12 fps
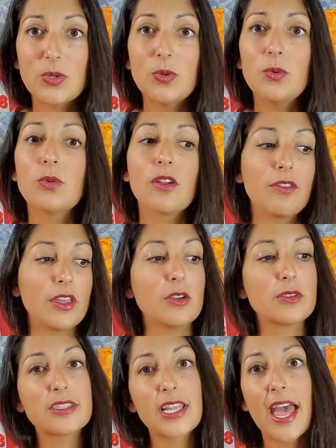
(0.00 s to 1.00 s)
to
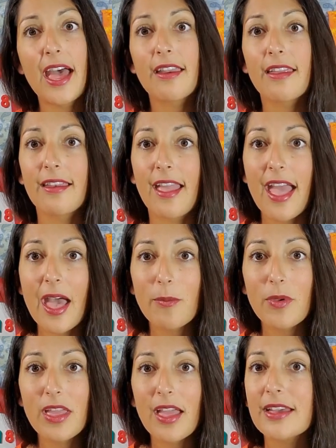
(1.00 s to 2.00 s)
review sad and
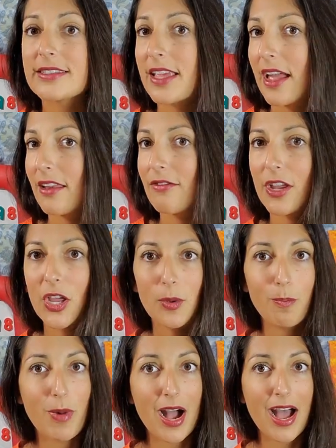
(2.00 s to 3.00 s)
happy as kind of a
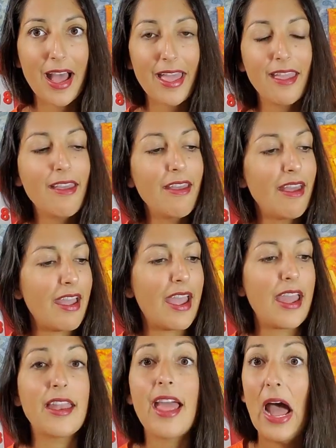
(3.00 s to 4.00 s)
goodbye,
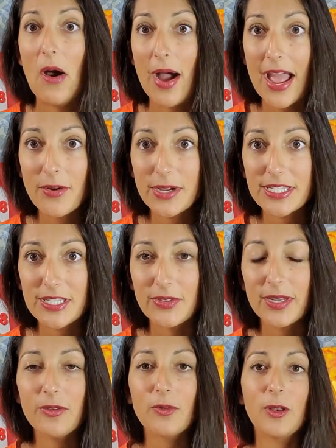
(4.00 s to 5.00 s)
and how I would do
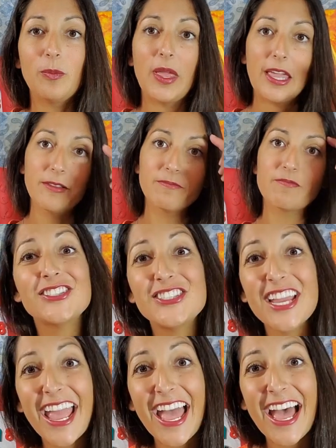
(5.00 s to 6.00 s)
it would be,
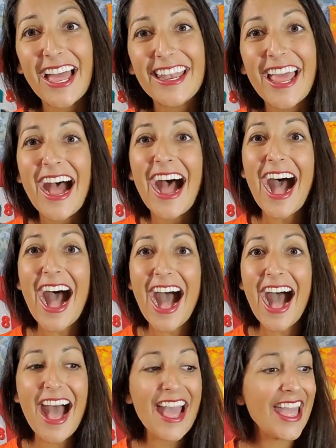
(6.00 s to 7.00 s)
Jan,
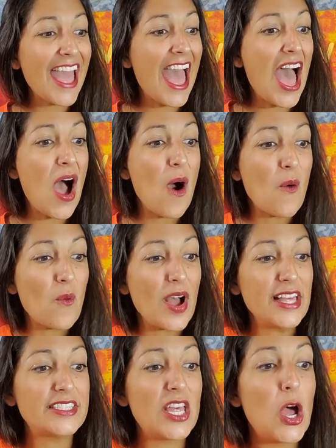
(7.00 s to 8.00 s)
I
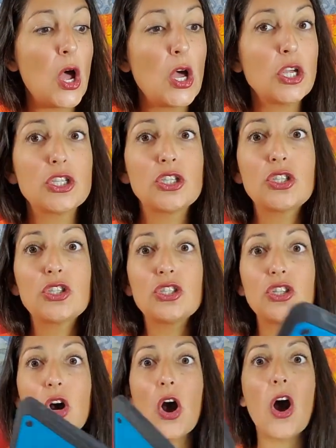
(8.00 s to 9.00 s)
was
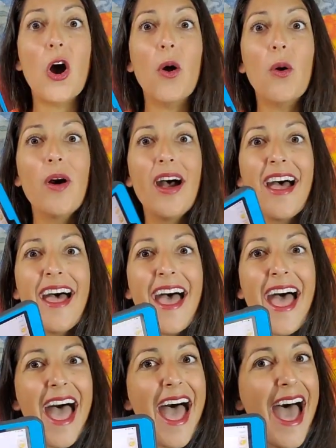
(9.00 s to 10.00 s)
so
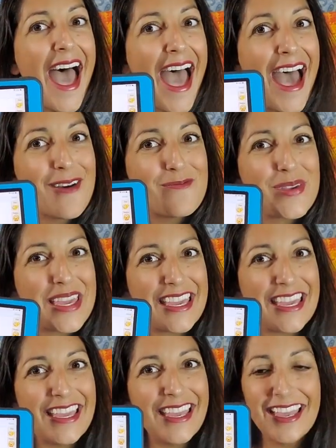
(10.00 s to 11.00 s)
happy.